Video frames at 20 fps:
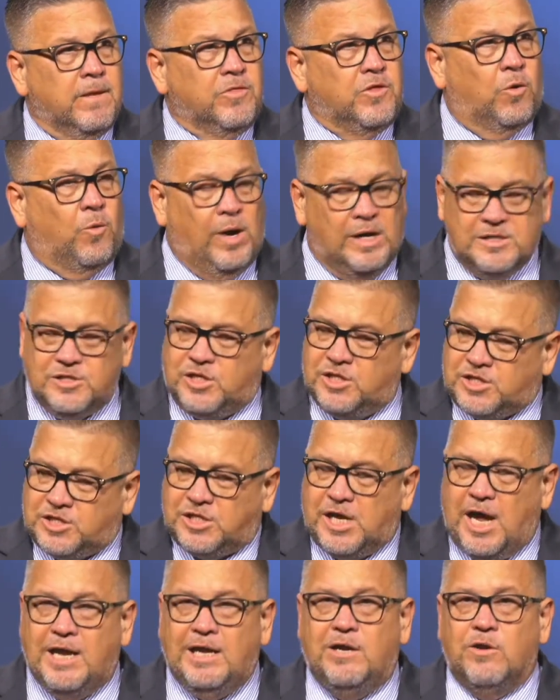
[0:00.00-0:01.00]
The ones that
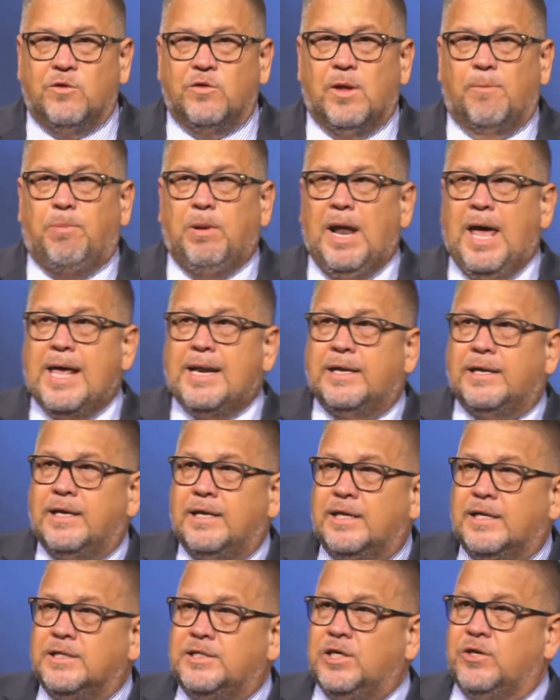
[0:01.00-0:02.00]
stayed here on the planet
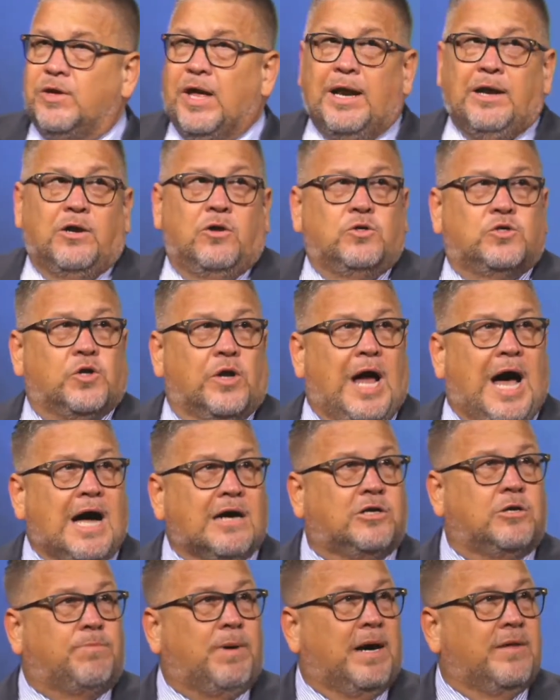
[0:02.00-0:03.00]
and continue. I don't know who's going to
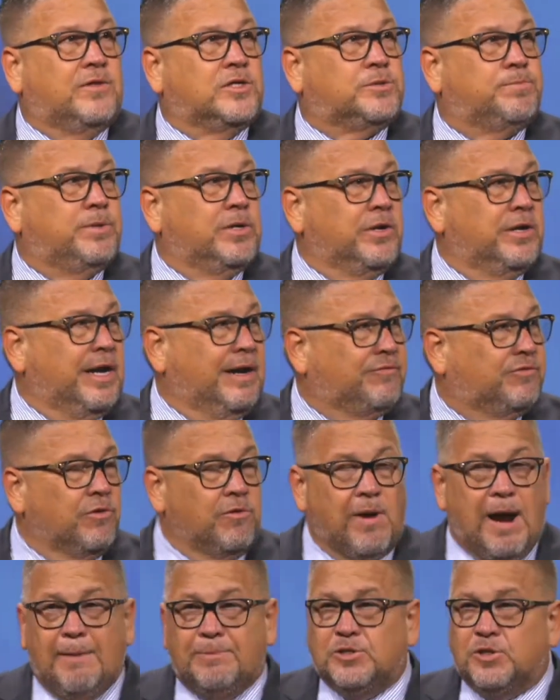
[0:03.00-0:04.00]
occupy this building after
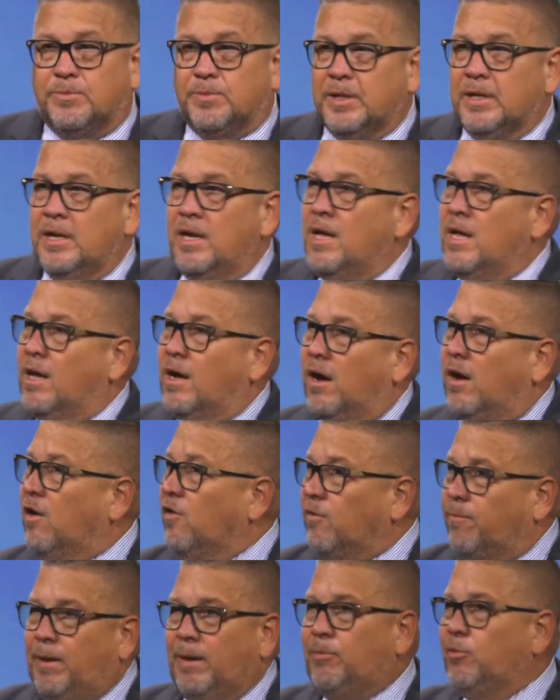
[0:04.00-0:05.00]
the rapture, but all
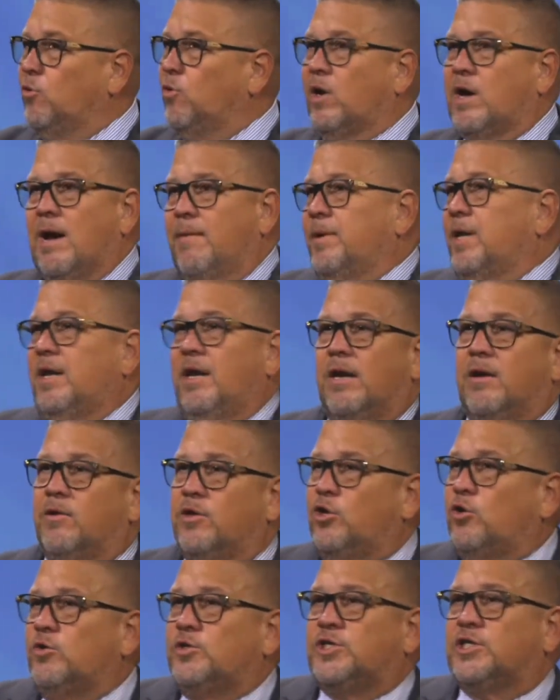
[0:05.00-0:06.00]
the people who come in here
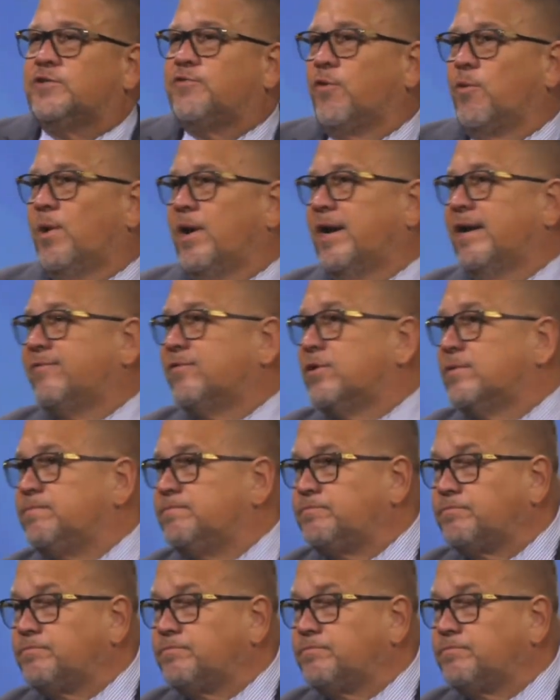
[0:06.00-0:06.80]
and use this for whatever.